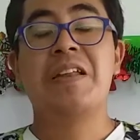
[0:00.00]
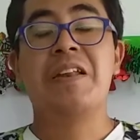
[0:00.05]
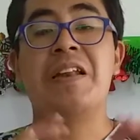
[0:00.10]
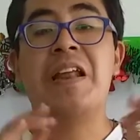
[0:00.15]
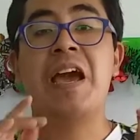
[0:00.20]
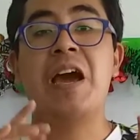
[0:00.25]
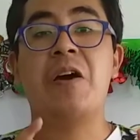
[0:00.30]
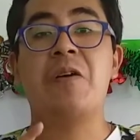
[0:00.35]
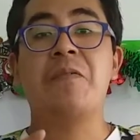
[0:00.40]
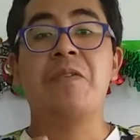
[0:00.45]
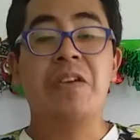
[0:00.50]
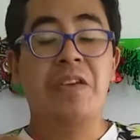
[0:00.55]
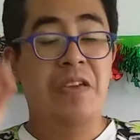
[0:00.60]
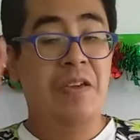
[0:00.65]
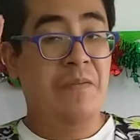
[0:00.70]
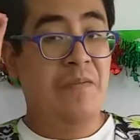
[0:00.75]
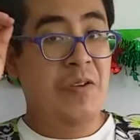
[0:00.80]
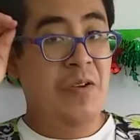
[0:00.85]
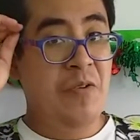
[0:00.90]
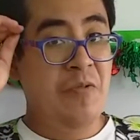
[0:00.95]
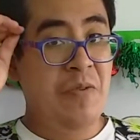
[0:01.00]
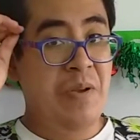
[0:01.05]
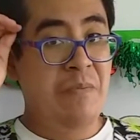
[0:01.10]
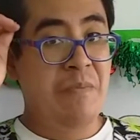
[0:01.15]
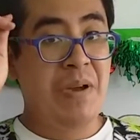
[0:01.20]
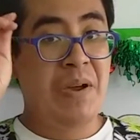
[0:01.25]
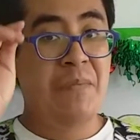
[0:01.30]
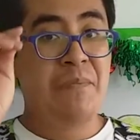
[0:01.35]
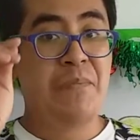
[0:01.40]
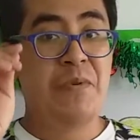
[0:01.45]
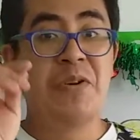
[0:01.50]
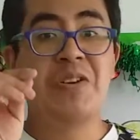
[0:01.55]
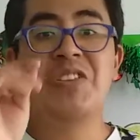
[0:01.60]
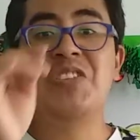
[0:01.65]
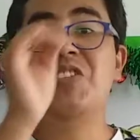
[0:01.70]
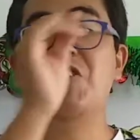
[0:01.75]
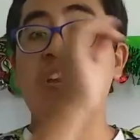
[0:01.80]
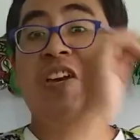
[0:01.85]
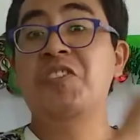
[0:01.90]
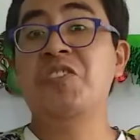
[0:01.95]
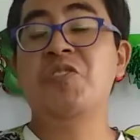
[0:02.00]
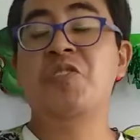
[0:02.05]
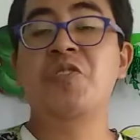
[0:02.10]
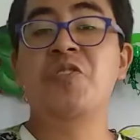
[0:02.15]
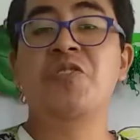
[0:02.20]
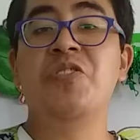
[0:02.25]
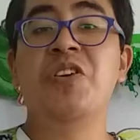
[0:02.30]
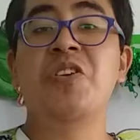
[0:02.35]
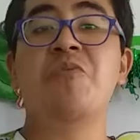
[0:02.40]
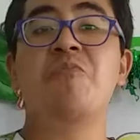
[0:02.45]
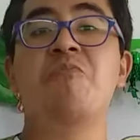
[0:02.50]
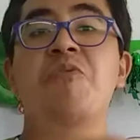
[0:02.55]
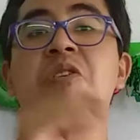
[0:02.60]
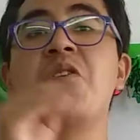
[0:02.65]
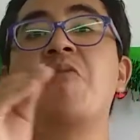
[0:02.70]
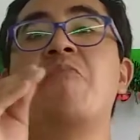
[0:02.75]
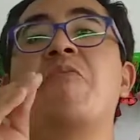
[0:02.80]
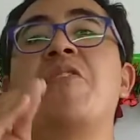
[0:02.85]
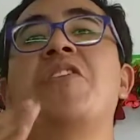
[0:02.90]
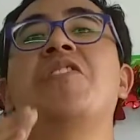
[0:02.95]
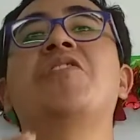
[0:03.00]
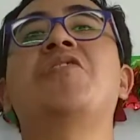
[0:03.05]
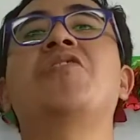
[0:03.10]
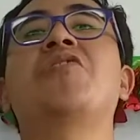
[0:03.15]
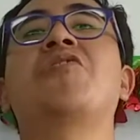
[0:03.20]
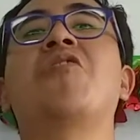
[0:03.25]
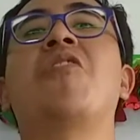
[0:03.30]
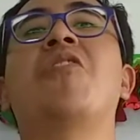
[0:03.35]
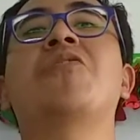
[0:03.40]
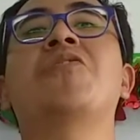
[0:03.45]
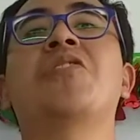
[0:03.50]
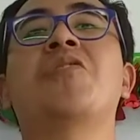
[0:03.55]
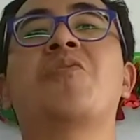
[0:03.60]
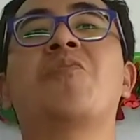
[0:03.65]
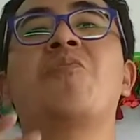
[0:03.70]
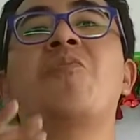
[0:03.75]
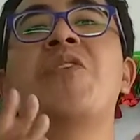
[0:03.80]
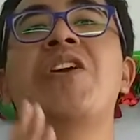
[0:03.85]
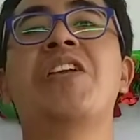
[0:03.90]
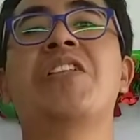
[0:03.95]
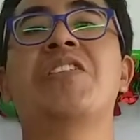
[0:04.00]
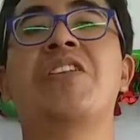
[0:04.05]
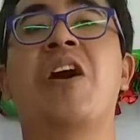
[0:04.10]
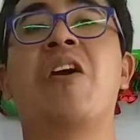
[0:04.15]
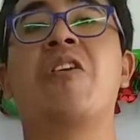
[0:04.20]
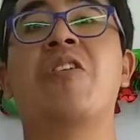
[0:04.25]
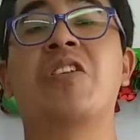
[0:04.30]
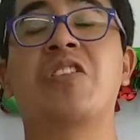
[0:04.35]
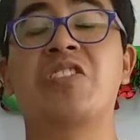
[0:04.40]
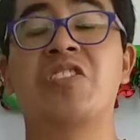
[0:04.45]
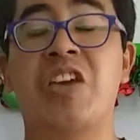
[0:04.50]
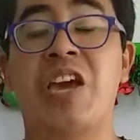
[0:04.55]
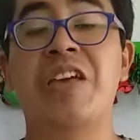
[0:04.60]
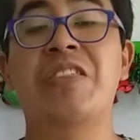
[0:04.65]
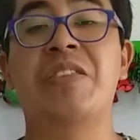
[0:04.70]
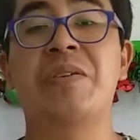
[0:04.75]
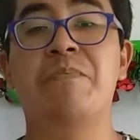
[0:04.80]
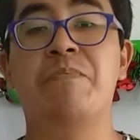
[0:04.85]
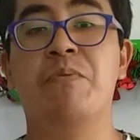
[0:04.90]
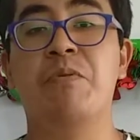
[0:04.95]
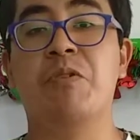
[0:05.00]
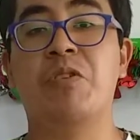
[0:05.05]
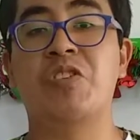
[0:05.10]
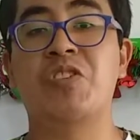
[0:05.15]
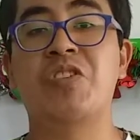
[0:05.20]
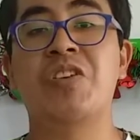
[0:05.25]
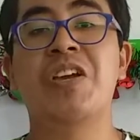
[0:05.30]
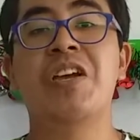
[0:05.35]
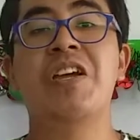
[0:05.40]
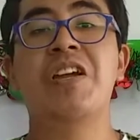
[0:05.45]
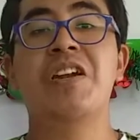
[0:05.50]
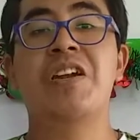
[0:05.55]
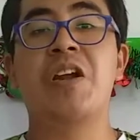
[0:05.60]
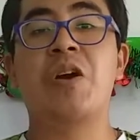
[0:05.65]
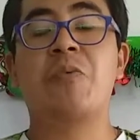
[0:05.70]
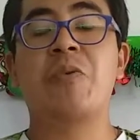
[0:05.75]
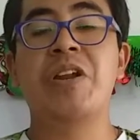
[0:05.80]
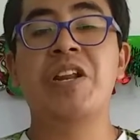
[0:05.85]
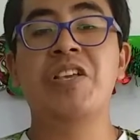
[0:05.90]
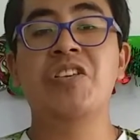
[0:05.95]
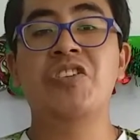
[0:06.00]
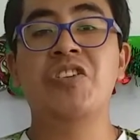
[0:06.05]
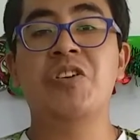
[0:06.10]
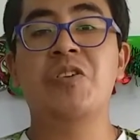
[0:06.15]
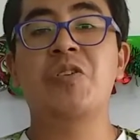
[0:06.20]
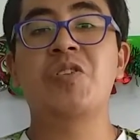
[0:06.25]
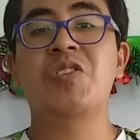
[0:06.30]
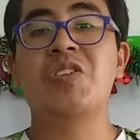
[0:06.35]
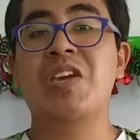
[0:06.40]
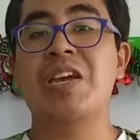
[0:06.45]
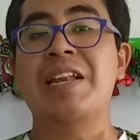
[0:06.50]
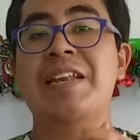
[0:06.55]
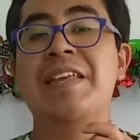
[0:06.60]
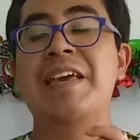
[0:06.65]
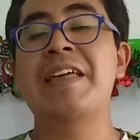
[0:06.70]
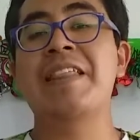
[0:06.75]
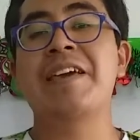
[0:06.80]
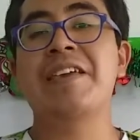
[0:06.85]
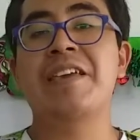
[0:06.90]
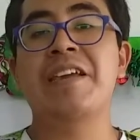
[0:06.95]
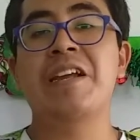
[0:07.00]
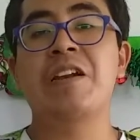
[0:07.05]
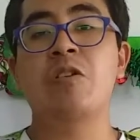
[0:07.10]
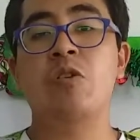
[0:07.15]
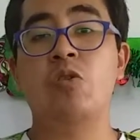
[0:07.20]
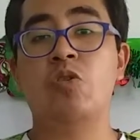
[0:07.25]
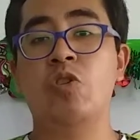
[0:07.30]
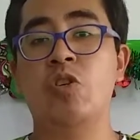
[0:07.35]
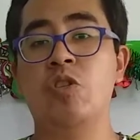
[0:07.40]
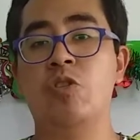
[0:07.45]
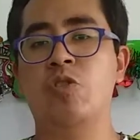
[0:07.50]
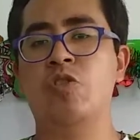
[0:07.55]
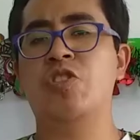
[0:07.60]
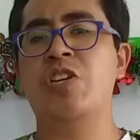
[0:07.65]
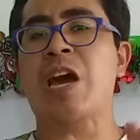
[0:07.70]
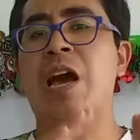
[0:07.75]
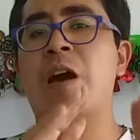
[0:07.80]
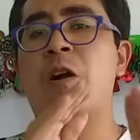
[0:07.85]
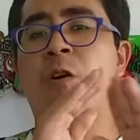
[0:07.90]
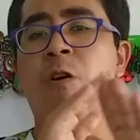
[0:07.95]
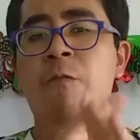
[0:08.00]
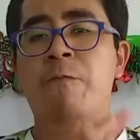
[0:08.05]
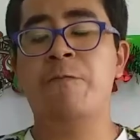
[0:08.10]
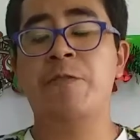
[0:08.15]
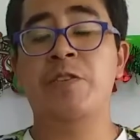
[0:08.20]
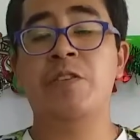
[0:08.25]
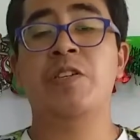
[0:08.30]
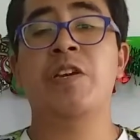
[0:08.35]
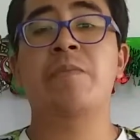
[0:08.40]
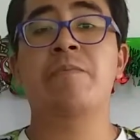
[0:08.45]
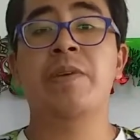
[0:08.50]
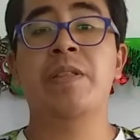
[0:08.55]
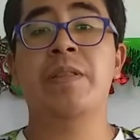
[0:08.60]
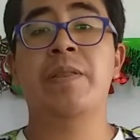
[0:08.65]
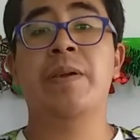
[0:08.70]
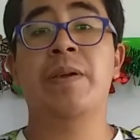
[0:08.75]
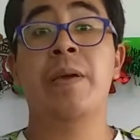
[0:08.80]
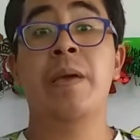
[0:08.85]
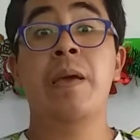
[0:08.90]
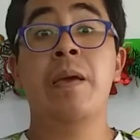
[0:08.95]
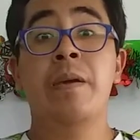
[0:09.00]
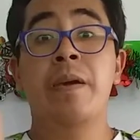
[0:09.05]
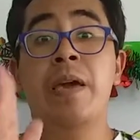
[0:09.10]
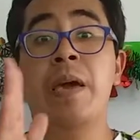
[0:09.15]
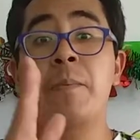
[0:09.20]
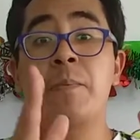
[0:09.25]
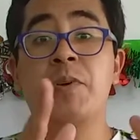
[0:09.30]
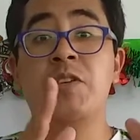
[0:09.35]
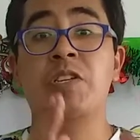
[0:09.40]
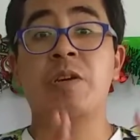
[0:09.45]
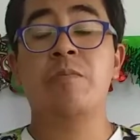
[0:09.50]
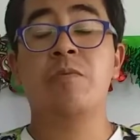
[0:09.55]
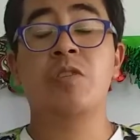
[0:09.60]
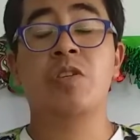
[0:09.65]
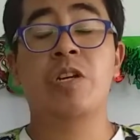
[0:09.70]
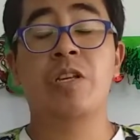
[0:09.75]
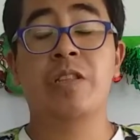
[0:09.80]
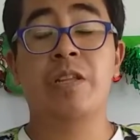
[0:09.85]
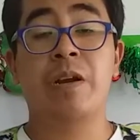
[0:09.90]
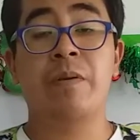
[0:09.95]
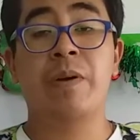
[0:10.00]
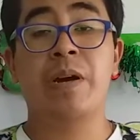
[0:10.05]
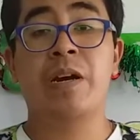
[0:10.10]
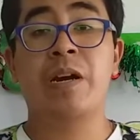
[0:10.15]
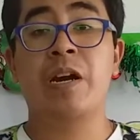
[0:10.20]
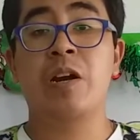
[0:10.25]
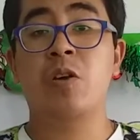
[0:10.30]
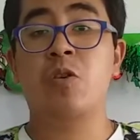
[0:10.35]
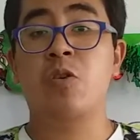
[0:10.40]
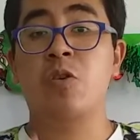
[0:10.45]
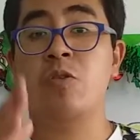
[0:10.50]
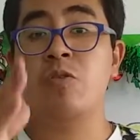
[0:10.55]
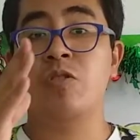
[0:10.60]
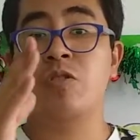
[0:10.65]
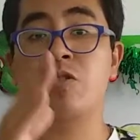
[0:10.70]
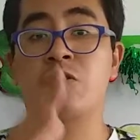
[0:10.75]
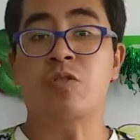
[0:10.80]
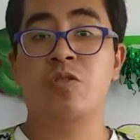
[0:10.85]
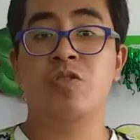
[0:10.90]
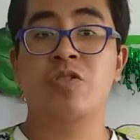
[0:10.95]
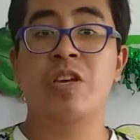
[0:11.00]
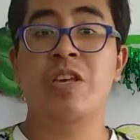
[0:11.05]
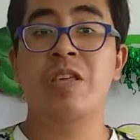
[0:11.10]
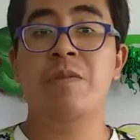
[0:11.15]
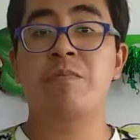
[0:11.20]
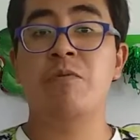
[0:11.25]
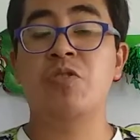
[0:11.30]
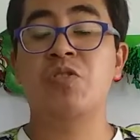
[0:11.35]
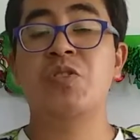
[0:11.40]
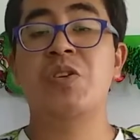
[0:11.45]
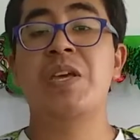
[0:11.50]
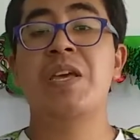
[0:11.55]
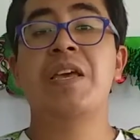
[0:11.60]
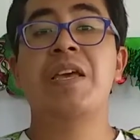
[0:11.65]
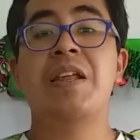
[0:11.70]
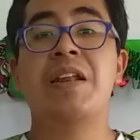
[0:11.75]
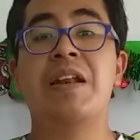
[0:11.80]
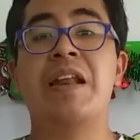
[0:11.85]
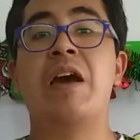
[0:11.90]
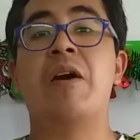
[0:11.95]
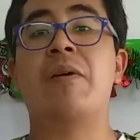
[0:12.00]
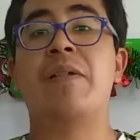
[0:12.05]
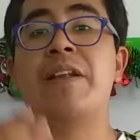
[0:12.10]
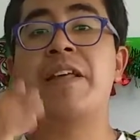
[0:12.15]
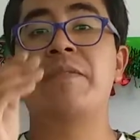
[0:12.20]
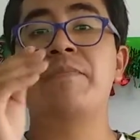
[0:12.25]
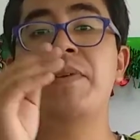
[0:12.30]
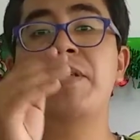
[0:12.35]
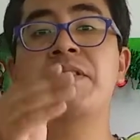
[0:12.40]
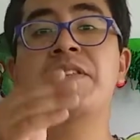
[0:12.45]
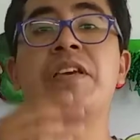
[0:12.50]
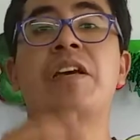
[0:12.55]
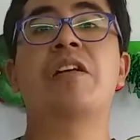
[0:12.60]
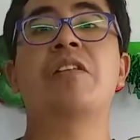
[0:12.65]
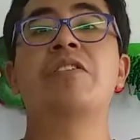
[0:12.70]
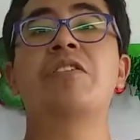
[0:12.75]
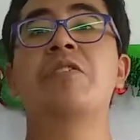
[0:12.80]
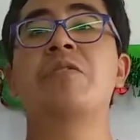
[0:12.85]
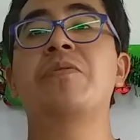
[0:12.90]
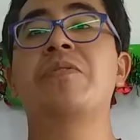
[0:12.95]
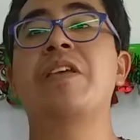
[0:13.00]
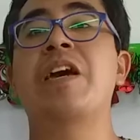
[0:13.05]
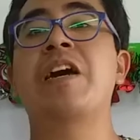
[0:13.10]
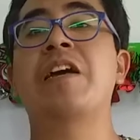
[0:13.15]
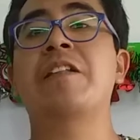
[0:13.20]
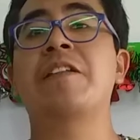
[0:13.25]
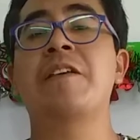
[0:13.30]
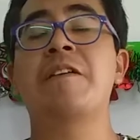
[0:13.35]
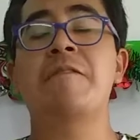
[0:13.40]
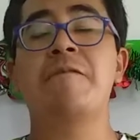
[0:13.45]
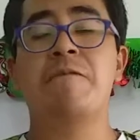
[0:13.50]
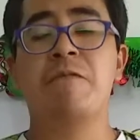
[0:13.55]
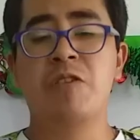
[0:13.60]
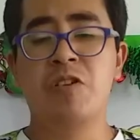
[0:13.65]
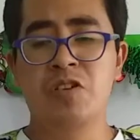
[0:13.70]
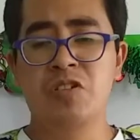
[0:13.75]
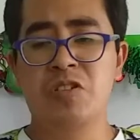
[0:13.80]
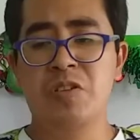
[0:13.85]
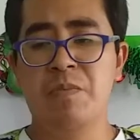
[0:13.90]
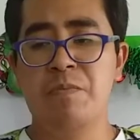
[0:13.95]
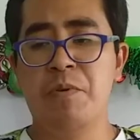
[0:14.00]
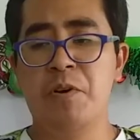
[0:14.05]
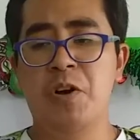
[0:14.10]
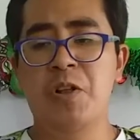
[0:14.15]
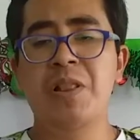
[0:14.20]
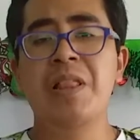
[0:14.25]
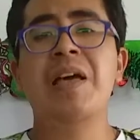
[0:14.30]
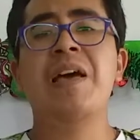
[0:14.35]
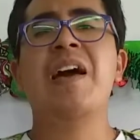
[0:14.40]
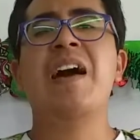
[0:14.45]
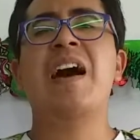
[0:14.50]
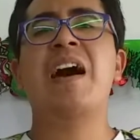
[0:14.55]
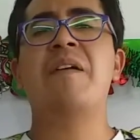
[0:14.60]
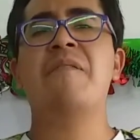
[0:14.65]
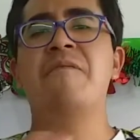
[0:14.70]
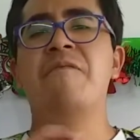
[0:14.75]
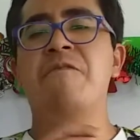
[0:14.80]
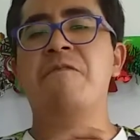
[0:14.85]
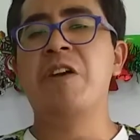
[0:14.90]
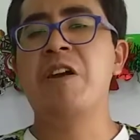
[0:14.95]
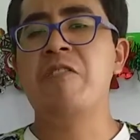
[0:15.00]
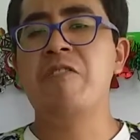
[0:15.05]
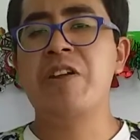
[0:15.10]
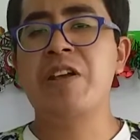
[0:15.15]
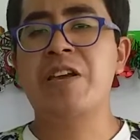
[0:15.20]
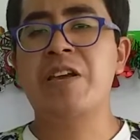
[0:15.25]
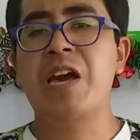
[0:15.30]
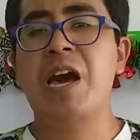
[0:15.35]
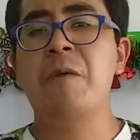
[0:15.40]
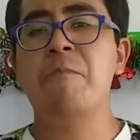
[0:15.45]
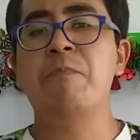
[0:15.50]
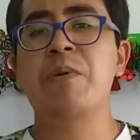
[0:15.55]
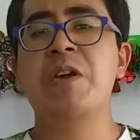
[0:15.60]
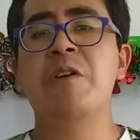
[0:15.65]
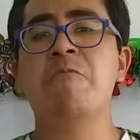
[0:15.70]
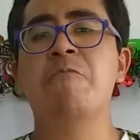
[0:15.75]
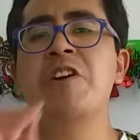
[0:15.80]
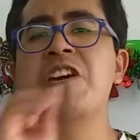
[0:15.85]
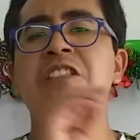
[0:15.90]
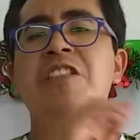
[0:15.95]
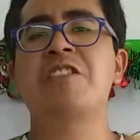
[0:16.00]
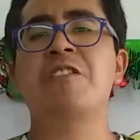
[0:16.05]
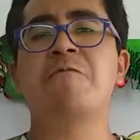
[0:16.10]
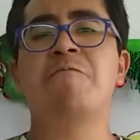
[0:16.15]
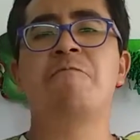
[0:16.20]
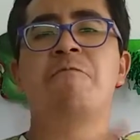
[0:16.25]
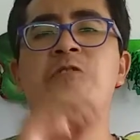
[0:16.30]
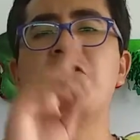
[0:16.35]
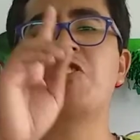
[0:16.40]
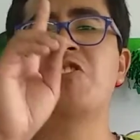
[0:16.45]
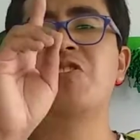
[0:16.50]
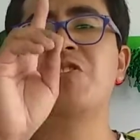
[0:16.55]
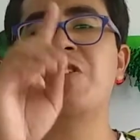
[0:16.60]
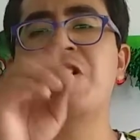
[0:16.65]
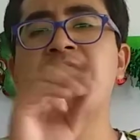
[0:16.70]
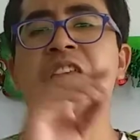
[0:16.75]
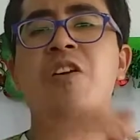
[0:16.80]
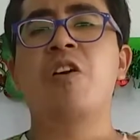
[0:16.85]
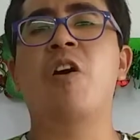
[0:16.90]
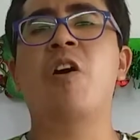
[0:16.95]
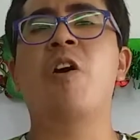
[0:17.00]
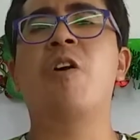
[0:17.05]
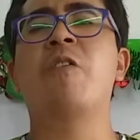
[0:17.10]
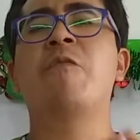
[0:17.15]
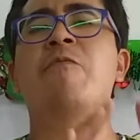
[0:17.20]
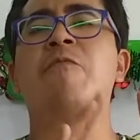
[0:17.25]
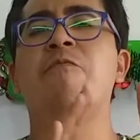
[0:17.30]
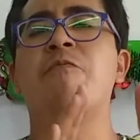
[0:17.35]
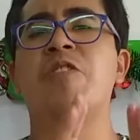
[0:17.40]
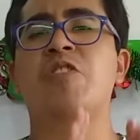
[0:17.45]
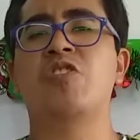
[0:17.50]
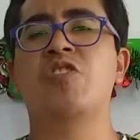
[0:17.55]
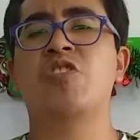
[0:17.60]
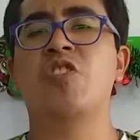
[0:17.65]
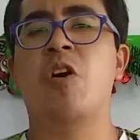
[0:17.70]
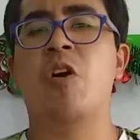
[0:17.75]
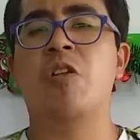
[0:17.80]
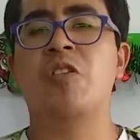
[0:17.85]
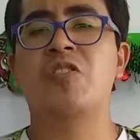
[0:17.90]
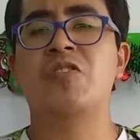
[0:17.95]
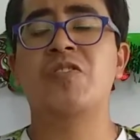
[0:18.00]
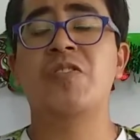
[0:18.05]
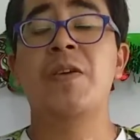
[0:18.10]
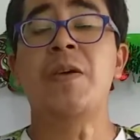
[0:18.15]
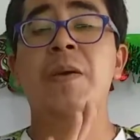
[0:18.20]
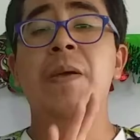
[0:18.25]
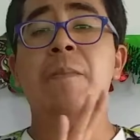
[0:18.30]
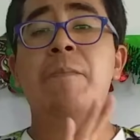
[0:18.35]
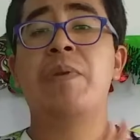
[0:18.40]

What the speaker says: Now, if you remember, yesterday we already started with our teddy books. Recuerden, chicos, que el día de ayer nosotros ya oficialmente empezamos a trabajar con nuestros teddy books. Now, let me tell you that, first of all, I'm very happy with the first day of results.